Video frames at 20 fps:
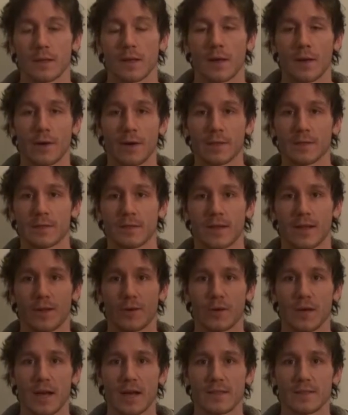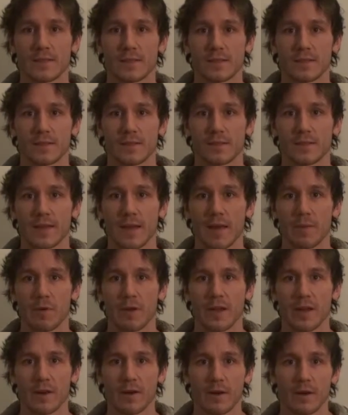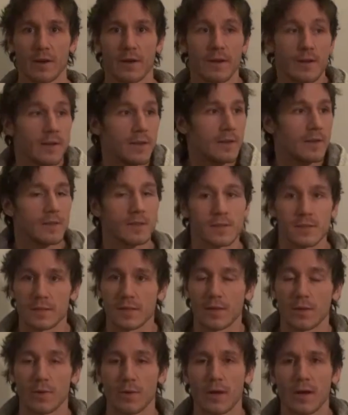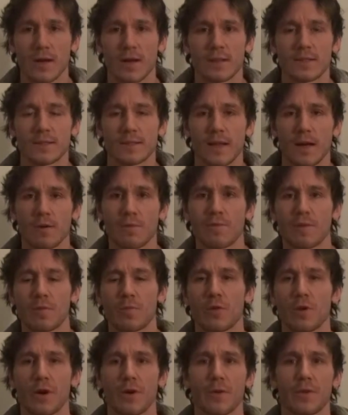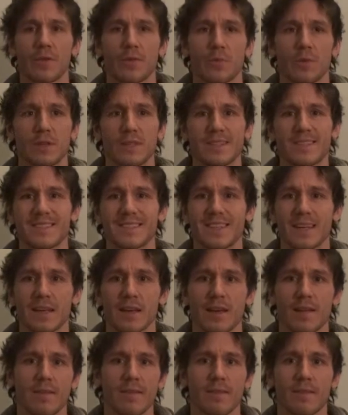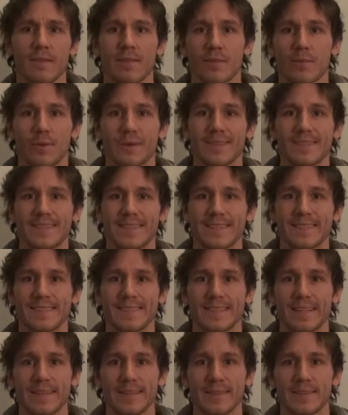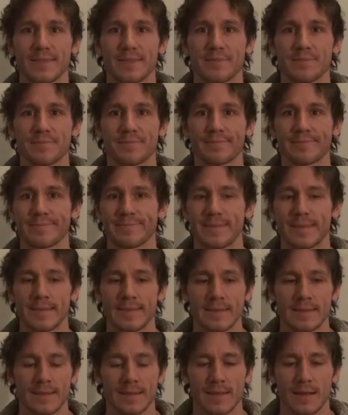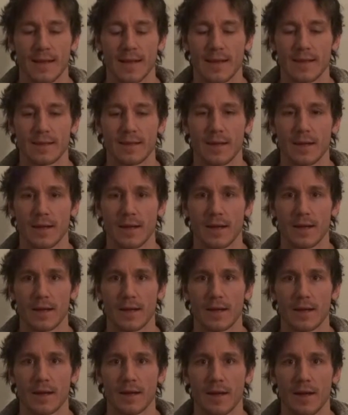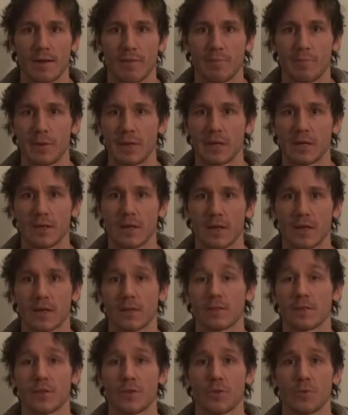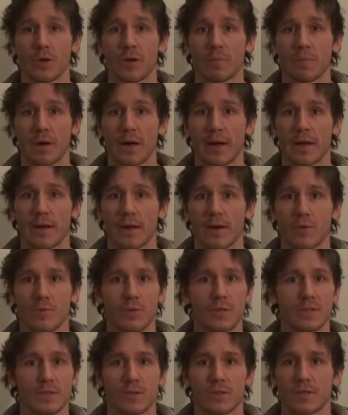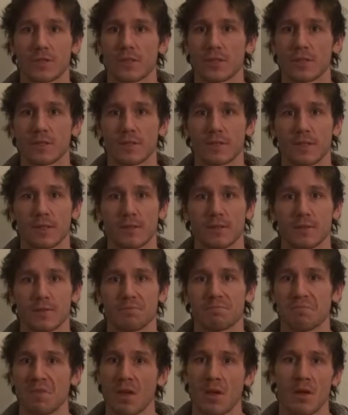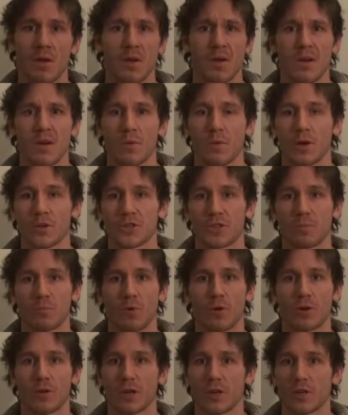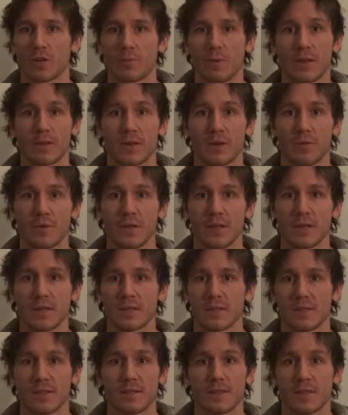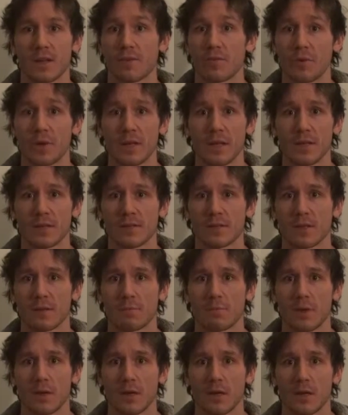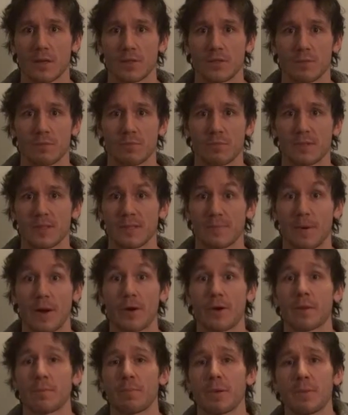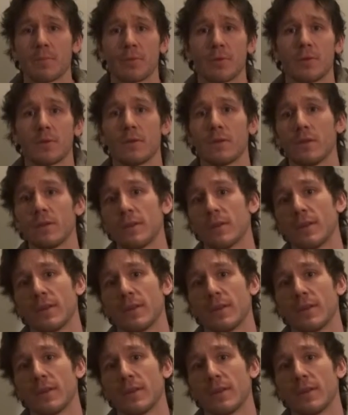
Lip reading: Alright, hello guys, it's Gabe here. So it's now February 22nd, 2016, and I've been continuing my researches and watching more documentaries and discovering some inspiring people